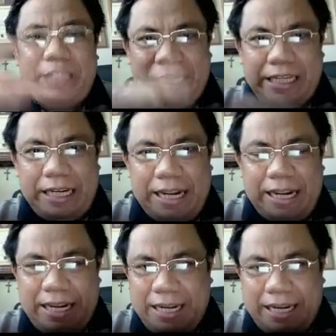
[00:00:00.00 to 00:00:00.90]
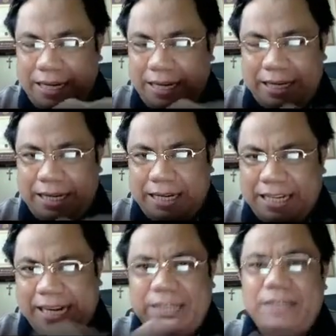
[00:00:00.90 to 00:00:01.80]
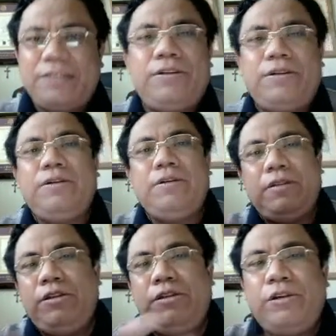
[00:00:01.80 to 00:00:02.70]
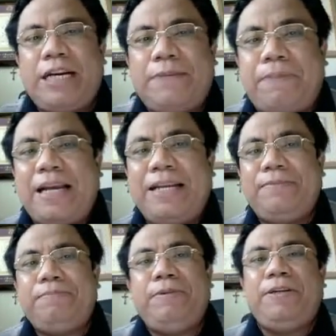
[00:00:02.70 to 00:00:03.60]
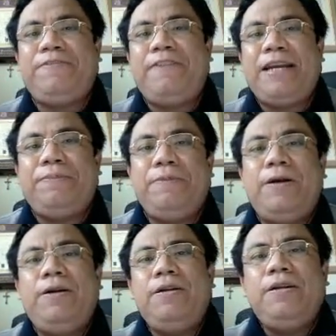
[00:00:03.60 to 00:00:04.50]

thinking like 10, so you got 55, no?